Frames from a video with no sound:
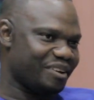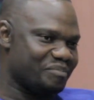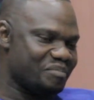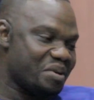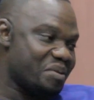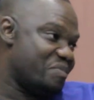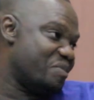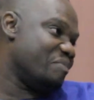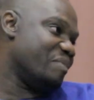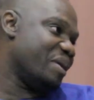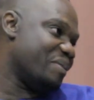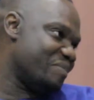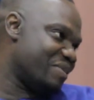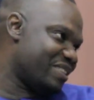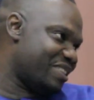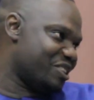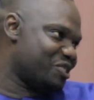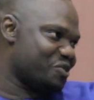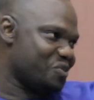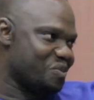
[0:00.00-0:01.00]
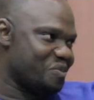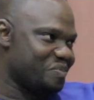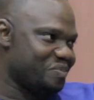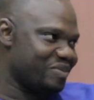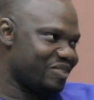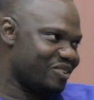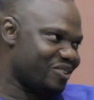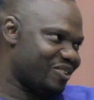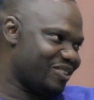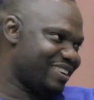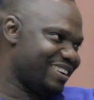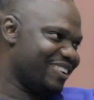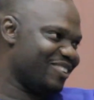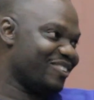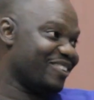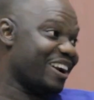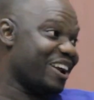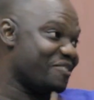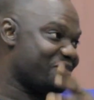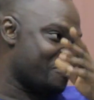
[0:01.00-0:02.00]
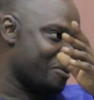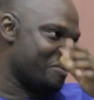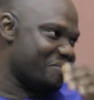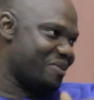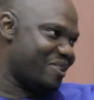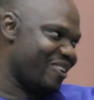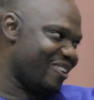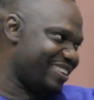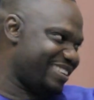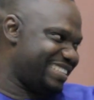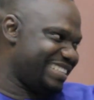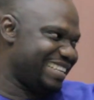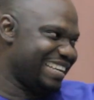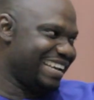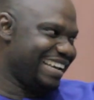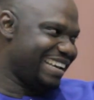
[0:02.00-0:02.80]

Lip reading: maybe my mother's womb, or right from God.